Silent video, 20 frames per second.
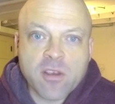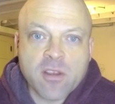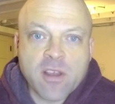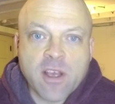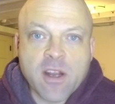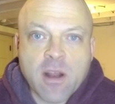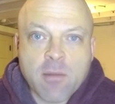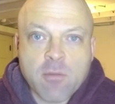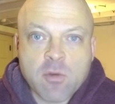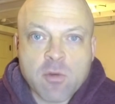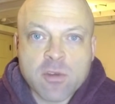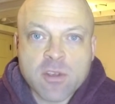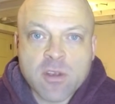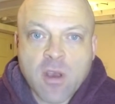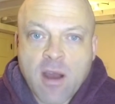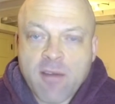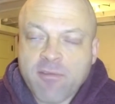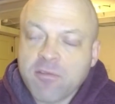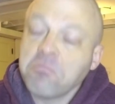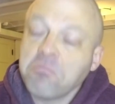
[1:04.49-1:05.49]
that number was
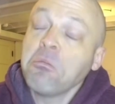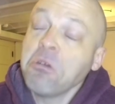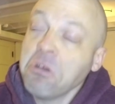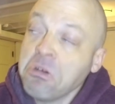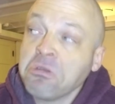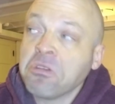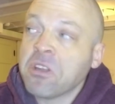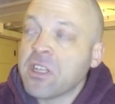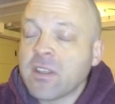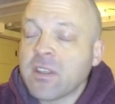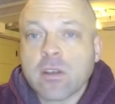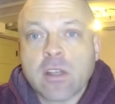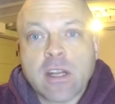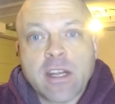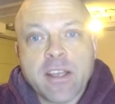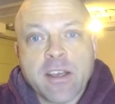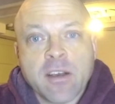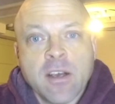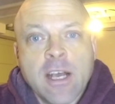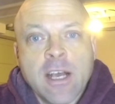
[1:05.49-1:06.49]
off. Oh, that's a good
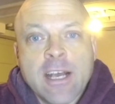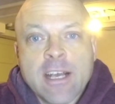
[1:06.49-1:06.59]
idea.